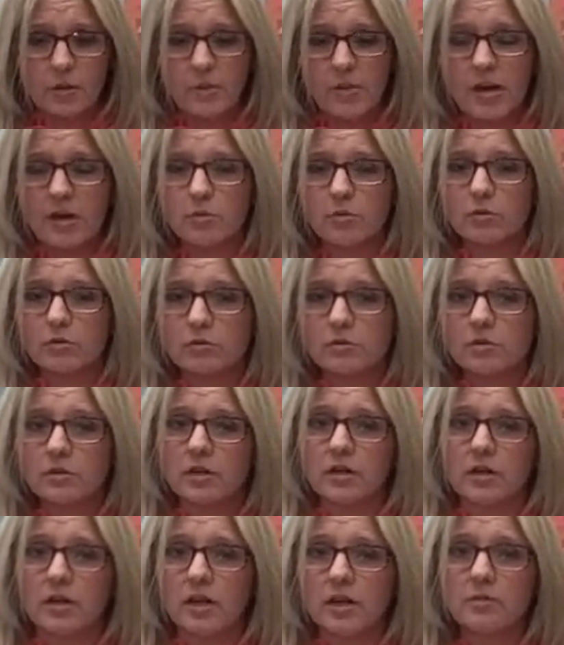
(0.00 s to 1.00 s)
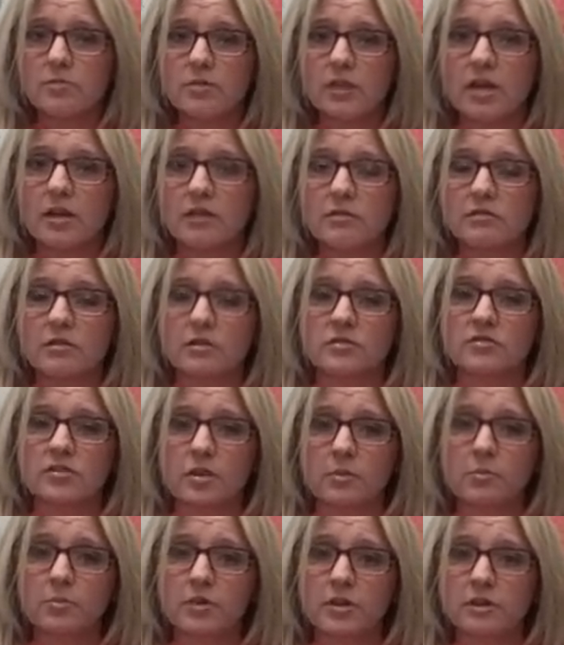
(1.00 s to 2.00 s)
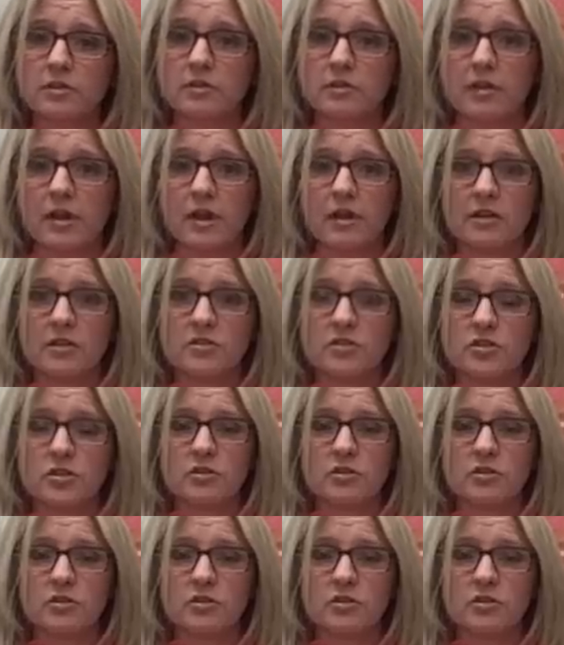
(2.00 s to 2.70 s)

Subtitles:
I will update the template and add it